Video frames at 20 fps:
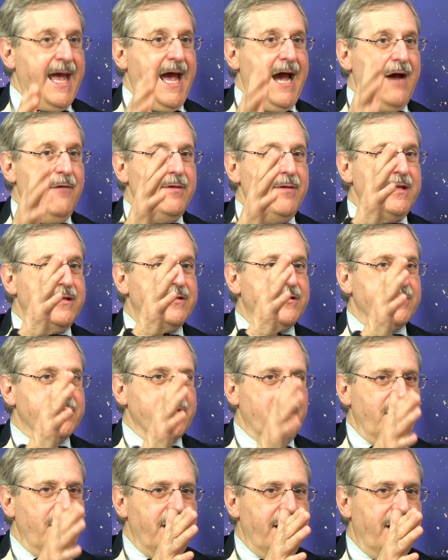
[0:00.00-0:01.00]
and we
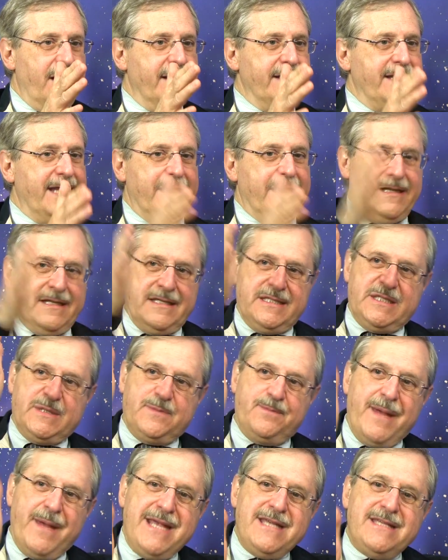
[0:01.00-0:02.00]
saw that the
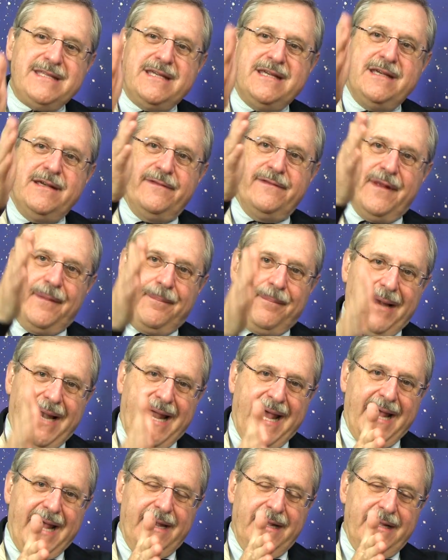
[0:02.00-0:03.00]
spacing of the
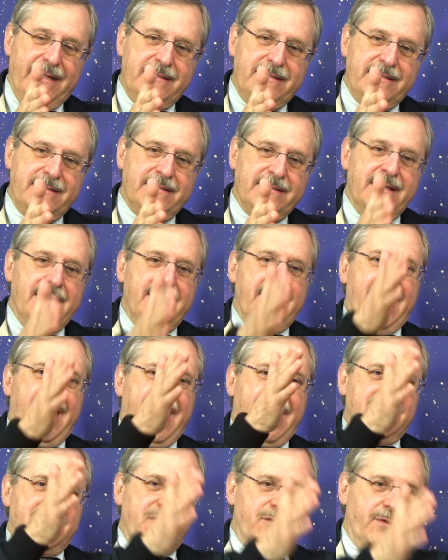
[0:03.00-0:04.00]
planets
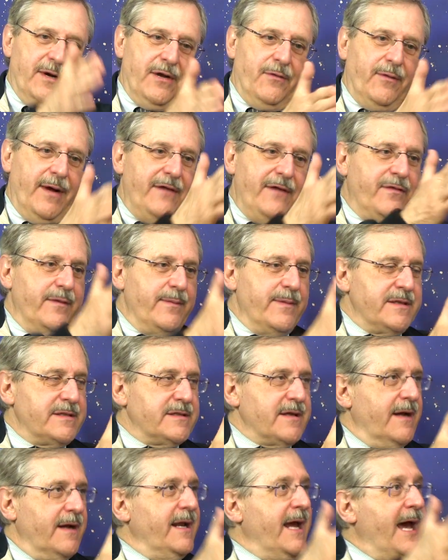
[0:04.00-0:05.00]
as you went away from the
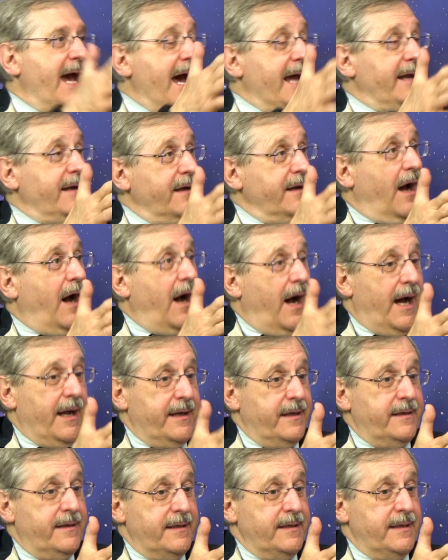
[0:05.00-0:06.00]
sun had an
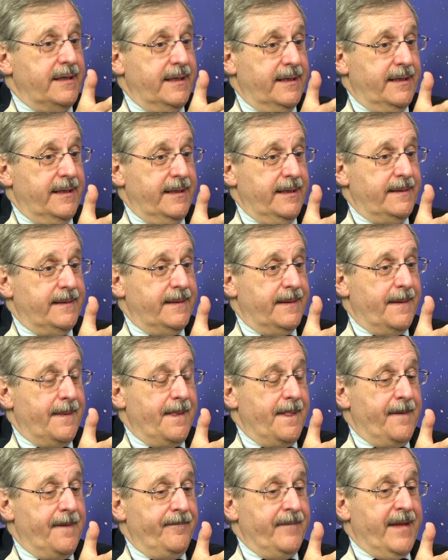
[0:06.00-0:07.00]
oddity in it
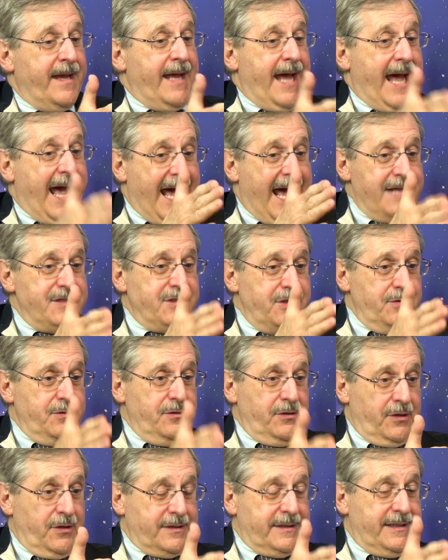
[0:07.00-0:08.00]
as you
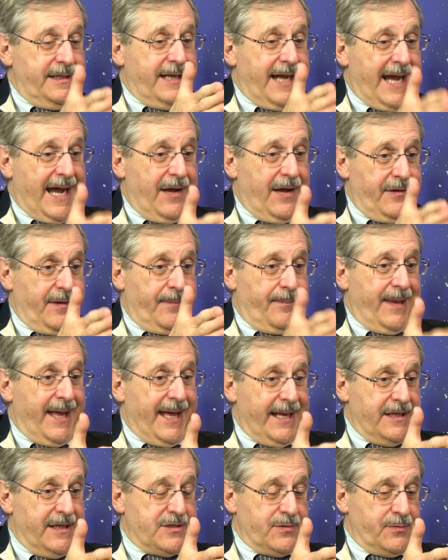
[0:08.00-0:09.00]
looked at how the
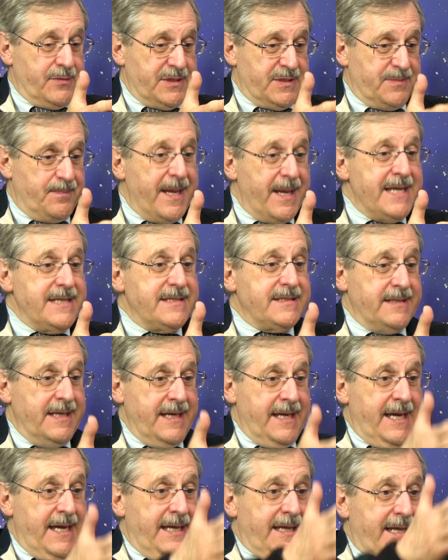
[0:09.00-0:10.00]
planets were spaced,
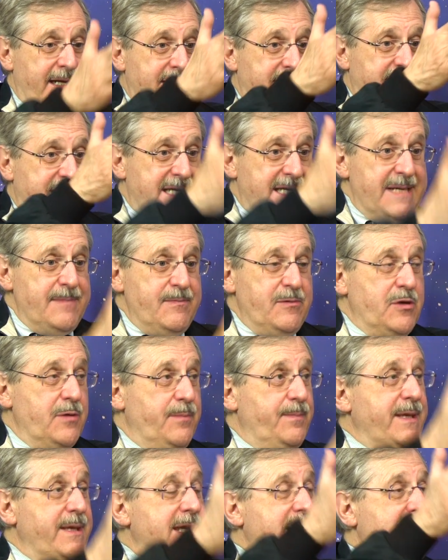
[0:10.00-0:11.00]
there seemed
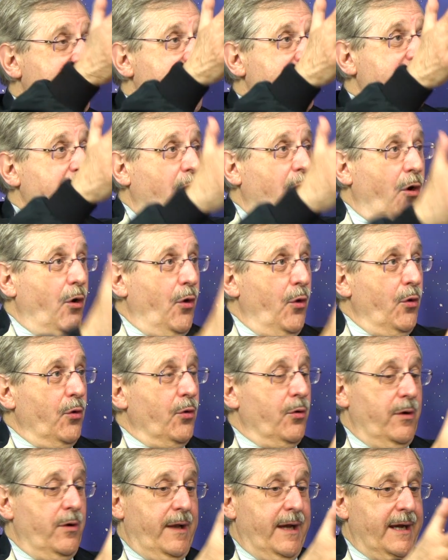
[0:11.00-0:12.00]
to be a
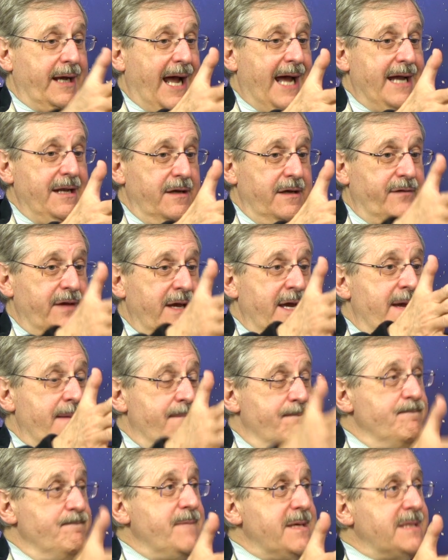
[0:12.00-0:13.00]
hole, a kind of
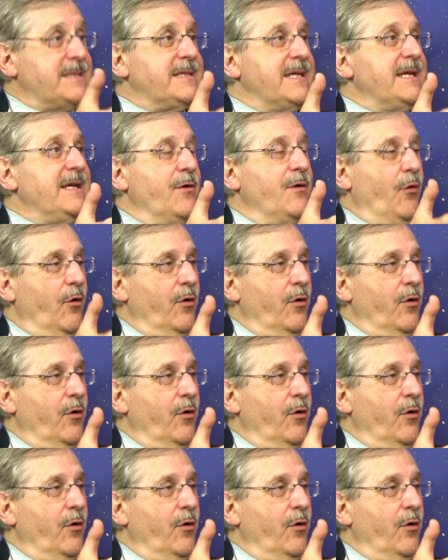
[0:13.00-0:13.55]
missing